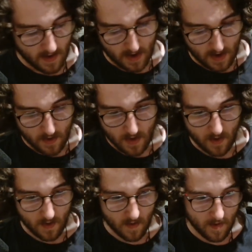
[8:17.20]
I don't
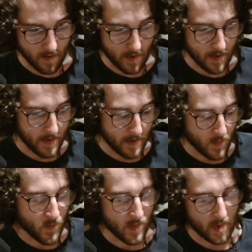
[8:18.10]
know,
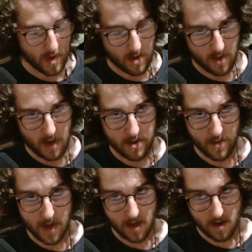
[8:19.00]
last
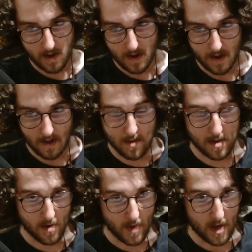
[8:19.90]
week, less
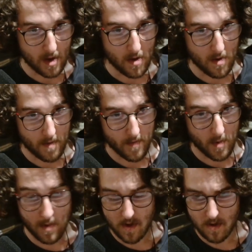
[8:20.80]
than a week ago,
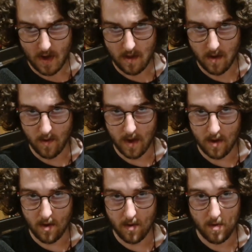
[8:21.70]
almost exactly a week
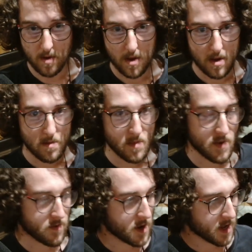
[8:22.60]
ago, my
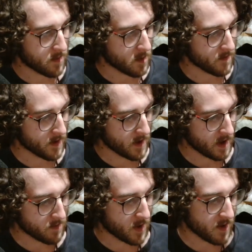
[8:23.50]
friend came over,
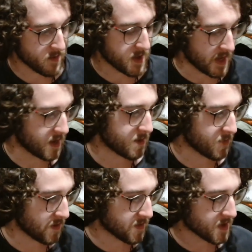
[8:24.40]
and Pod was here, and
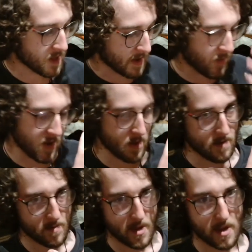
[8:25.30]
Pod was climbing all
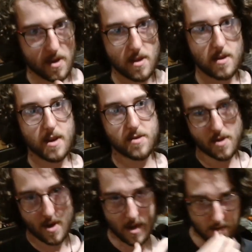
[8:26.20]
over me, and he likes
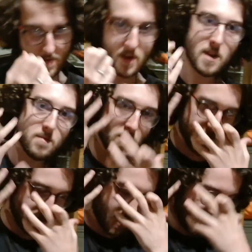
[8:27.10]
to kind of put
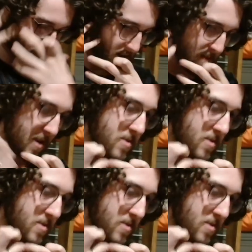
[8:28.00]
his head right up here,